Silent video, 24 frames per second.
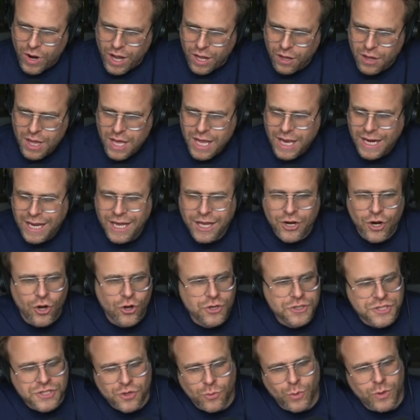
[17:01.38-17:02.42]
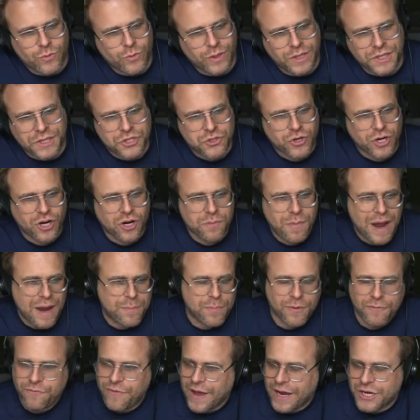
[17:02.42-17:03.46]
well. It also would really trigger my
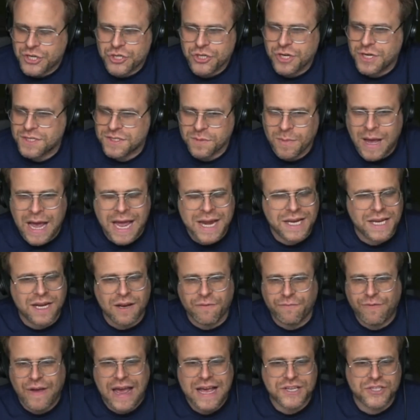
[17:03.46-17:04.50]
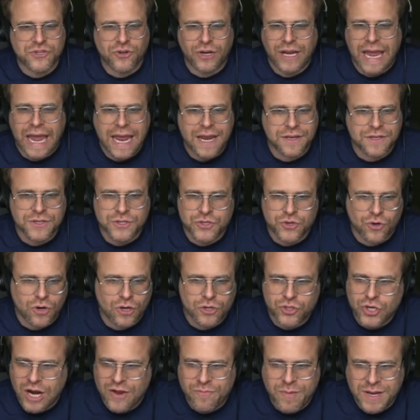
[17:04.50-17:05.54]
perfectionism. I need a faster cadence or
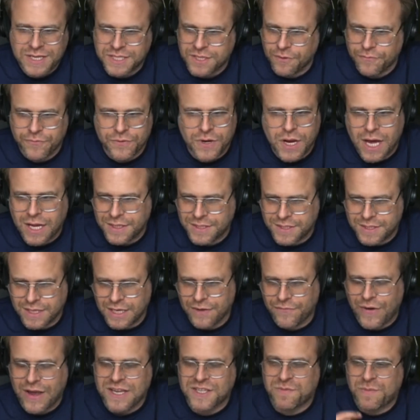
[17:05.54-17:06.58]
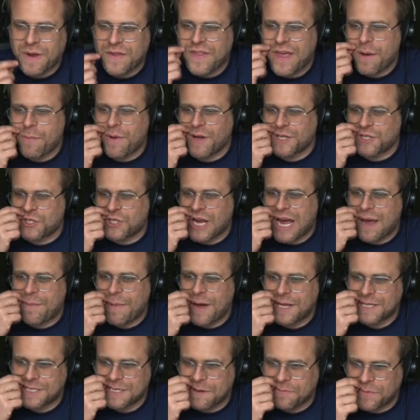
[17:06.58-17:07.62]
I'll drive myself nuts. If I spend that much
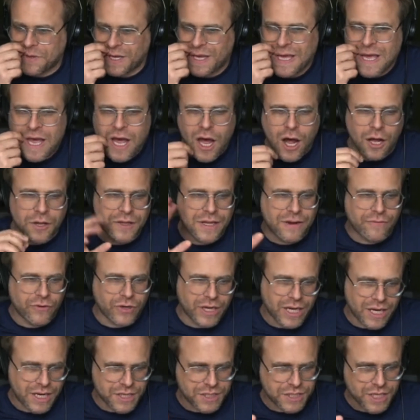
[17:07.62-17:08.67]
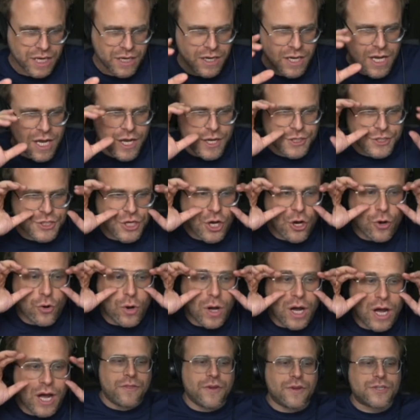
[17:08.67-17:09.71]
time on something, I'll never get it done.
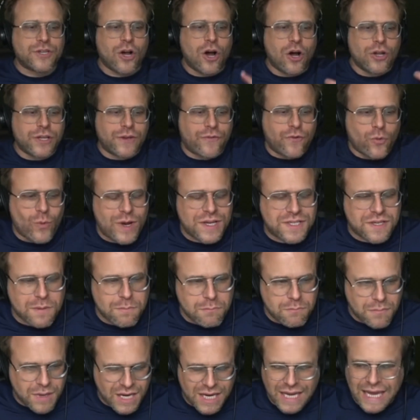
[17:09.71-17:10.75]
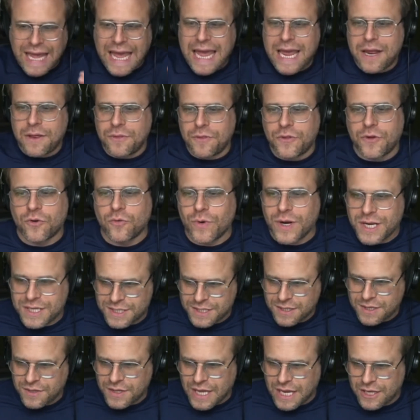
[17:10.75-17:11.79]
So there's all different ways to mitigate the
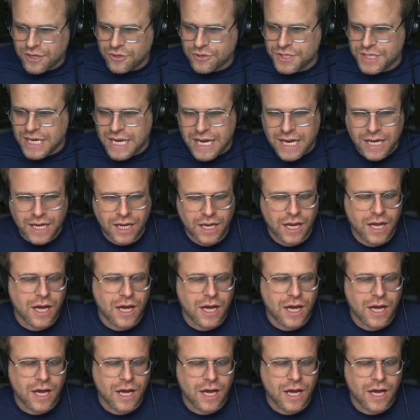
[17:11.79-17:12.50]
risk that you take.